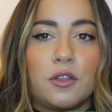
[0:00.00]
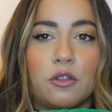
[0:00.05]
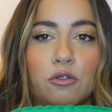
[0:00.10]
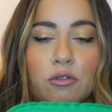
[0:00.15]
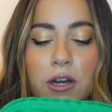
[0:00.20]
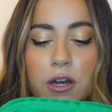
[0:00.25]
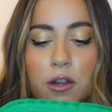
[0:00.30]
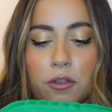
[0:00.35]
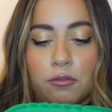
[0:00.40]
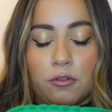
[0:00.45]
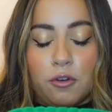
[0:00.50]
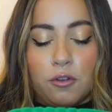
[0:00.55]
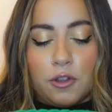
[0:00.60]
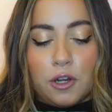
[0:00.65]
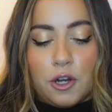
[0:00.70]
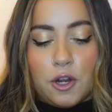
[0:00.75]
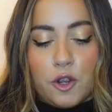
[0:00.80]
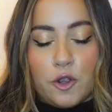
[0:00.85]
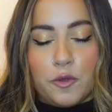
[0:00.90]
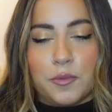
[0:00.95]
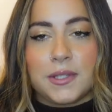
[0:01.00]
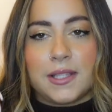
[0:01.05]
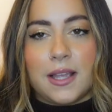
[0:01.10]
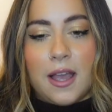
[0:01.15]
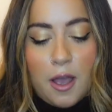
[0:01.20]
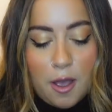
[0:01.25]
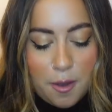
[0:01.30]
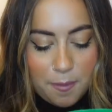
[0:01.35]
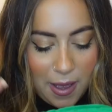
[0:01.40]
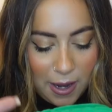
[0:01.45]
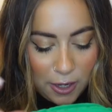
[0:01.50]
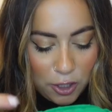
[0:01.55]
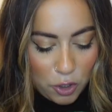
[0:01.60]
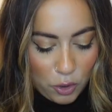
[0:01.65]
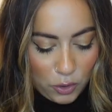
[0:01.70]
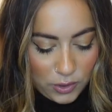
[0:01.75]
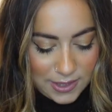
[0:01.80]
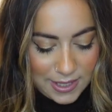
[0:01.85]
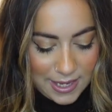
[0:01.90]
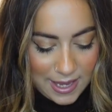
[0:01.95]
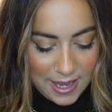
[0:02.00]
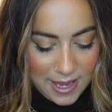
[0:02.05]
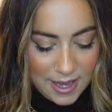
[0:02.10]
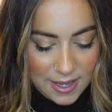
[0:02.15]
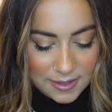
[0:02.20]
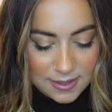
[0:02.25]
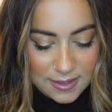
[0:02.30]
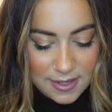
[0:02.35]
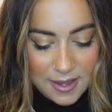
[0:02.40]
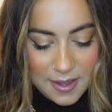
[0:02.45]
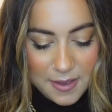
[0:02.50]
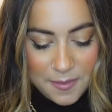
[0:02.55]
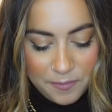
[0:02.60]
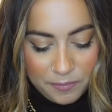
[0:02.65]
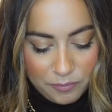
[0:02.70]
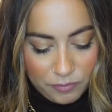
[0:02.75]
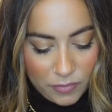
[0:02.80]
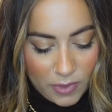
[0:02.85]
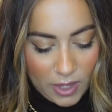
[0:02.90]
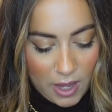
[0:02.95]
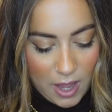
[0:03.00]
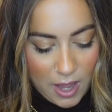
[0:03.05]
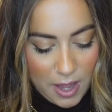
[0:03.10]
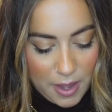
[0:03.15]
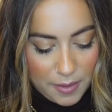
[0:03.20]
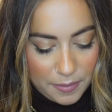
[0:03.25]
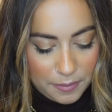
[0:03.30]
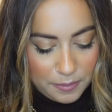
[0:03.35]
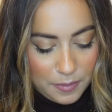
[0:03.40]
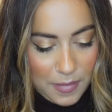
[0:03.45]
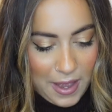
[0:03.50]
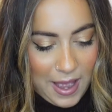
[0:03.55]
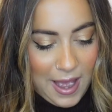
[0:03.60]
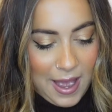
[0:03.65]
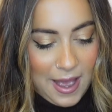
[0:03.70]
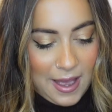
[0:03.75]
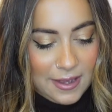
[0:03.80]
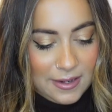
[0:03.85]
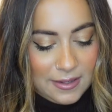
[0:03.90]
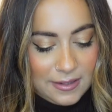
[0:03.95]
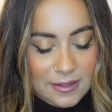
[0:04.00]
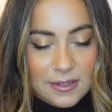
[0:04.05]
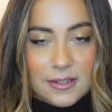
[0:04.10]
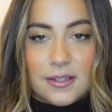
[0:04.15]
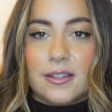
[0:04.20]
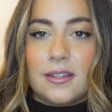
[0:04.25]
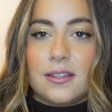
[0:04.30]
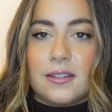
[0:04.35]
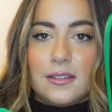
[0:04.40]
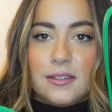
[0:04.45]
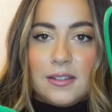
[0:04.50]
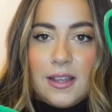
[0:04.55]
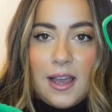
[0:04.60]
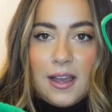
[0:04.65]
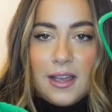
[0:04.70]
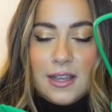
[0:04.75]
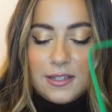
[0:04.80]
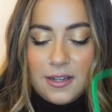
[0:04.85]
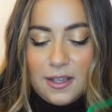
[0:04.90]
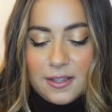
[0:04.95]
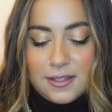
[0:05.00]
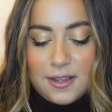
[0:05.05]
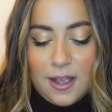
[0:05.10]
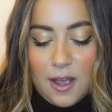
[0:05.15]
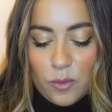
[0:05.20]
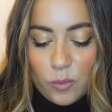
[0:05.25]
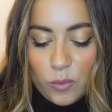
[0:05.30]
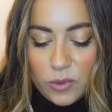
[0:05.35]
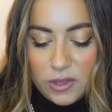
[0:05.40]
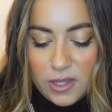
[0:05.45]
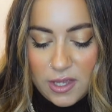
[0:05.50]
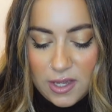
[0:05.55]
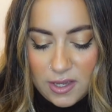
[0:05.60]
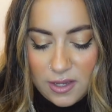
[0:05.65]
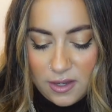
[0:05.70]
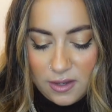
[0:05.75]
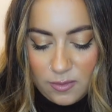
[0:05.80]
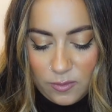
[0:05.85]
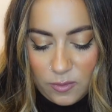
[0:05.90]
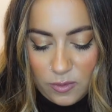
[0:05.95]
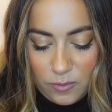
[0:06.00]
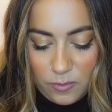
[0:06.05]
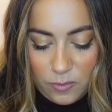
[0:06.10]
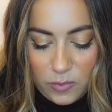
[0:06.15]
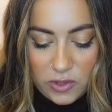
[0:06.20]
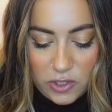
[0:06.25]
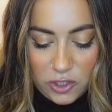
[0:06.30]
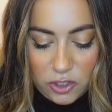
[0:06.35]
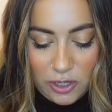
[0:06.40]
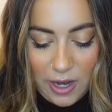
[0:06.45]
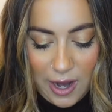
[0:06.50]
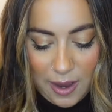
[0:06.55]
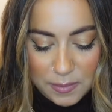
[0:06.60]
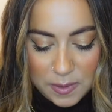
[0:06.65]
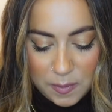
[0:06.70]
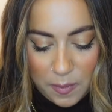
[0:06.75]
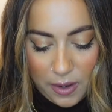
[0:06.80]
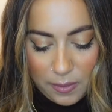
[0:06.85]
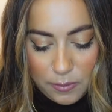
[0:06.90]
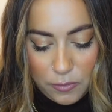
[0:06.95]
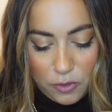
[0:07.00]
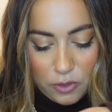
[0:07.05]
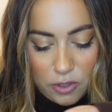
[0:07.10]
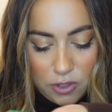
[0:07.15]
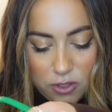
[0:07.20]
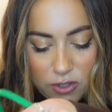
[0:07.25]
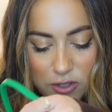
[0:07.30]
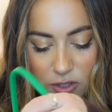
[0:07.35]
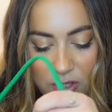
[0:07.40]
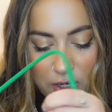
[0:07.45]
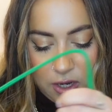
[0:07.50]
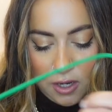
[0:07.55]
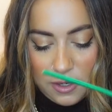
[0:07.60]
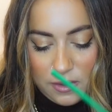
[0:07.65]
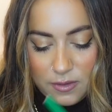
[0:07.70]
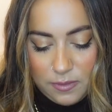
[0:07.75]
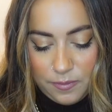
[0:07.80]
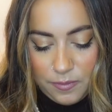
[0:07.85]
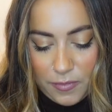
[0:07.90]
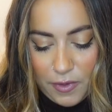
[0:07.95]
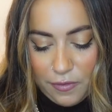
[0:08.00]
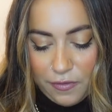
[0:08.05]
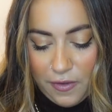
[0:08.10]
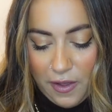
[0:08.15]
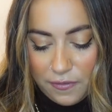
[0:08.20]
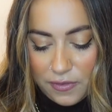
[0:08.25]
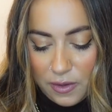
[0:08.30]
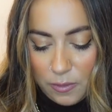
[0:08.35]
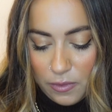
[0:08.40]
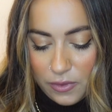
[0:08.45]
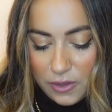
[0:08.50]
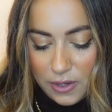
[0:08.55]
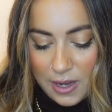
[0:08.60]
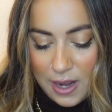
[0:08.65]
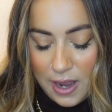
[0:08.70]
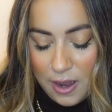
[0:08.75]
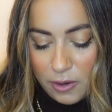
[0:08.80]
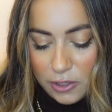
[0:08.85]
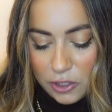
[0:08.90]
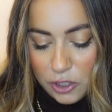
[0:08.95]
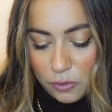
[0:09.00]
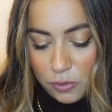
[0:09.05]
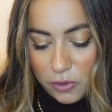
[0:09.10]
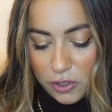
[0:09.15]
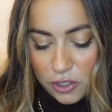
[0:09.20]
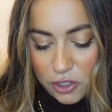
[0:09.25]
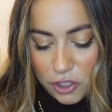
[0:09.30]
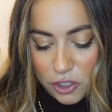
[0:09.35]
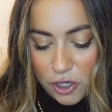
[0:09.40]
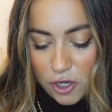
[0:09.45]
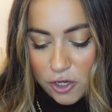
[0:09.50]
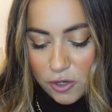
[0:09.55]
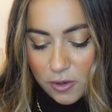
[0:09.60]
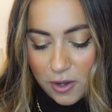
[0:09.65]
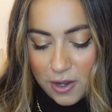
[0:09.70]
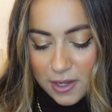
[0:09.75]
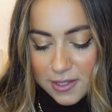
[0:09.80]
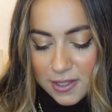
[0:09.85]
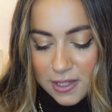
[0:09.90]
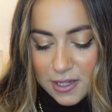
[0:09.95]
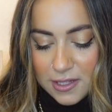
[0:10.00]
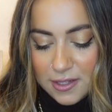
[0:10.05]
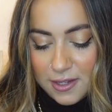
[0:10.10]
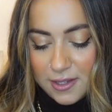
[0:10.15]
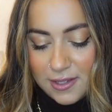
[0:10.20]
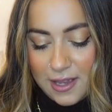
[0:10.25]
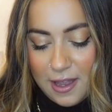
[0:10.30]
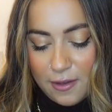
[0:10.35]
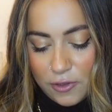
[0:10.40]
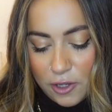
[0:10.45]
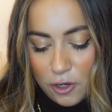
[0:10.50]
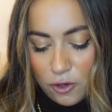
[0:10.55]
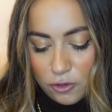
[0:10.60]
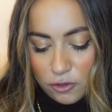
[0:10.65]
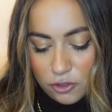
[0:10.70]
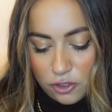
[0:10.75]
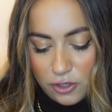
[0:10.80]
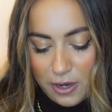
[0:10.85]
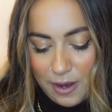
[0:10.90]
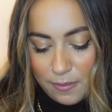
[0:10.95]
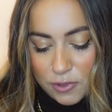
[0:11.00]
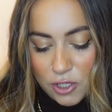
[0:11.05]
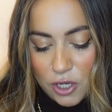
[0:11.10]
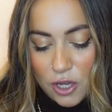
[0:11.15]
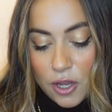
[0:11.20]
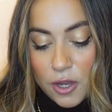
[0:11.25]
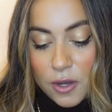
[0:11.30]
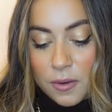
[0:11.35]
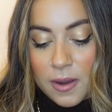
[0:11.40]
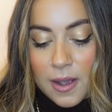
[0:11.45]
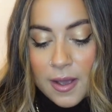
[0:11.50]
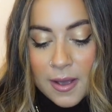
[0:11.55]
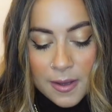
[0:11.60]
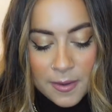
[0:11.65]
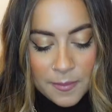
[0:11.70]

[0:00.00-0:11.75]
You thread it through the loops and knot it. And yeah, it does come with the straps, but I'm not going to start faffing with it now. I just wanted to show you guys that it does have the long strap too.